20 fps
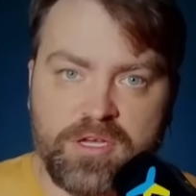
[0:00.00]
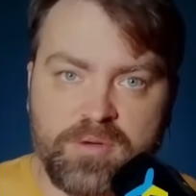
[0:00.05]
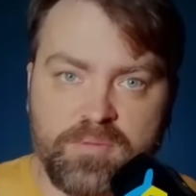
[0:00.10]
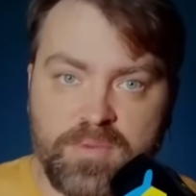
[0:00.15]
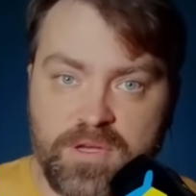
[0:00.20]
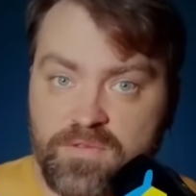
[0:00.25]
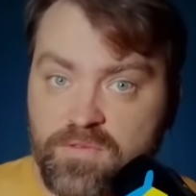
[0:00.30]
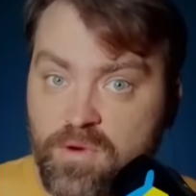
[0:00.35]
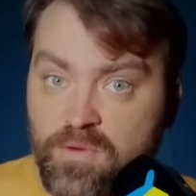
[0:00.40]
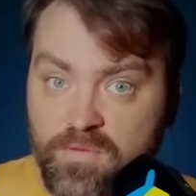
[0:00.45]

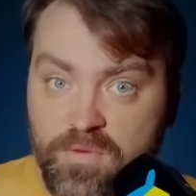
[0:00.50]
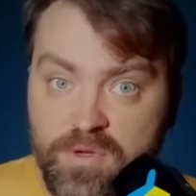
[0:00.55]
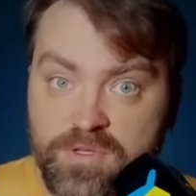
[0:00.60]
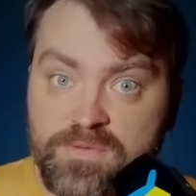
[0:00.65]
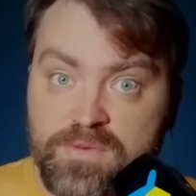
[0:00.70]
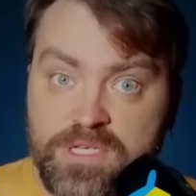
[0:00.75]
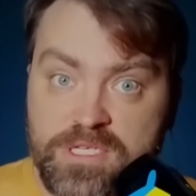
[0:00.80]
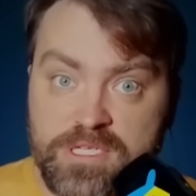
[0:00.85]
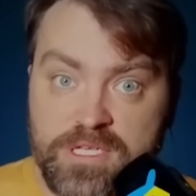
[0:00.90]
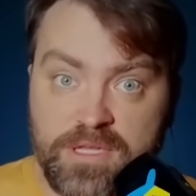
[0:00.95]
But from what
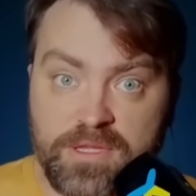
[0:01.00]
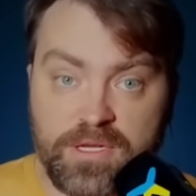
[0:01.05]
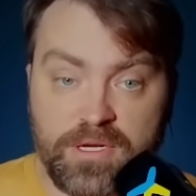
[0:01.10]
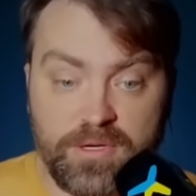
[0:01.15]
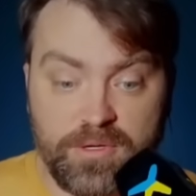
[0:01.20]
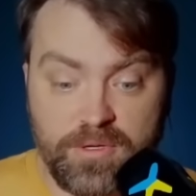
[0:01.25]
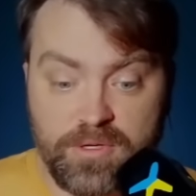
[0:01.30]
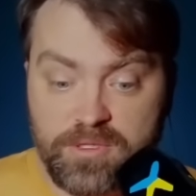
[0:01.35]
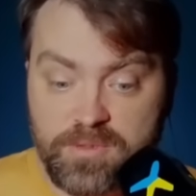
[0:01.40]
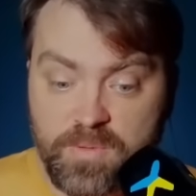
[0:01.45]
we see,
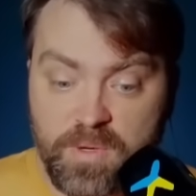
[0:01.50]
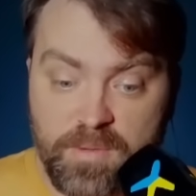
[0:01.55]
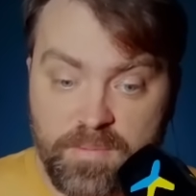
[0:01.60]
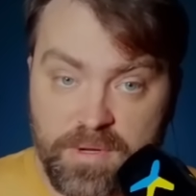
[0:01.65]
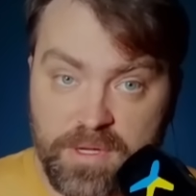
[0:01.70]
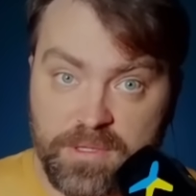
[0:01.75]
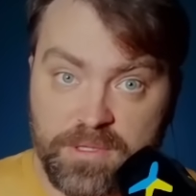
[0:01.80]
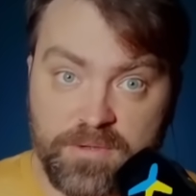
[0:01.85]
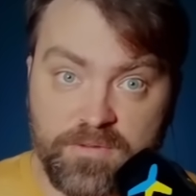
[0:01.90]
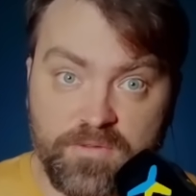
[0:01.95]
they're not
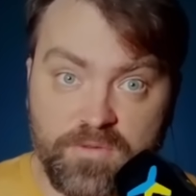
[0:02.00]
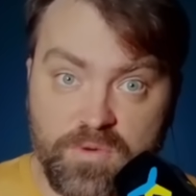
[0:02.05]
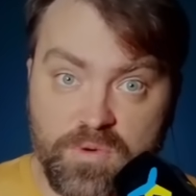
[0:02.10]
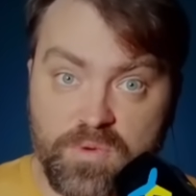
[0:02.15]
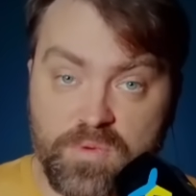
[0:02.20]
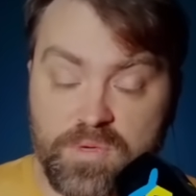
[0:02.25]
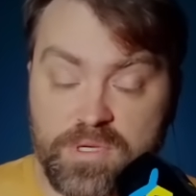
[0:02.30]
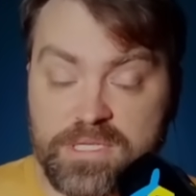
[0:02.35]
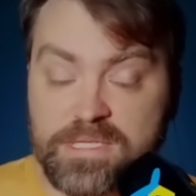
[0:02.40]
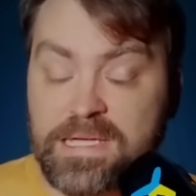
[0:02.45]
propelling
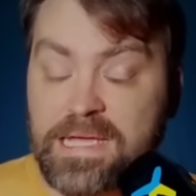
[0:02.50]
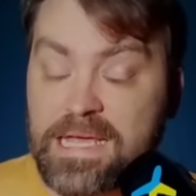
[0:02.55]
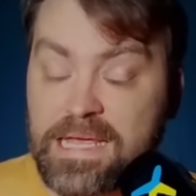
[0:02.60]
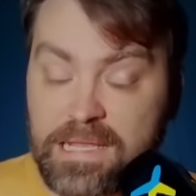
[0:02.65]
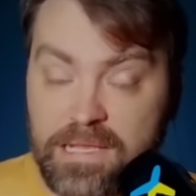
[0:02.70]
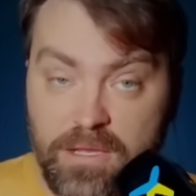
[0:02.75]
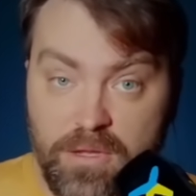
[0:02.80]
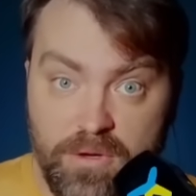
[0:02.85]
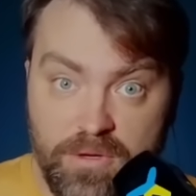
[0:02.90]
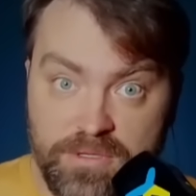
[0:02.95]
forward a
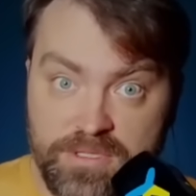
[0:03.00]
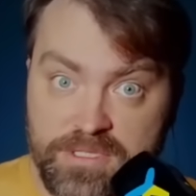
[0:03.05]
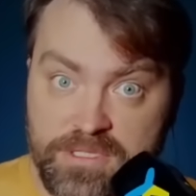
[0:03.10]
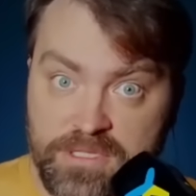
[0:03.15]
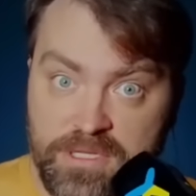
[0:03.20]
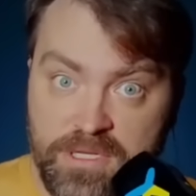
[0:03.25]
lot.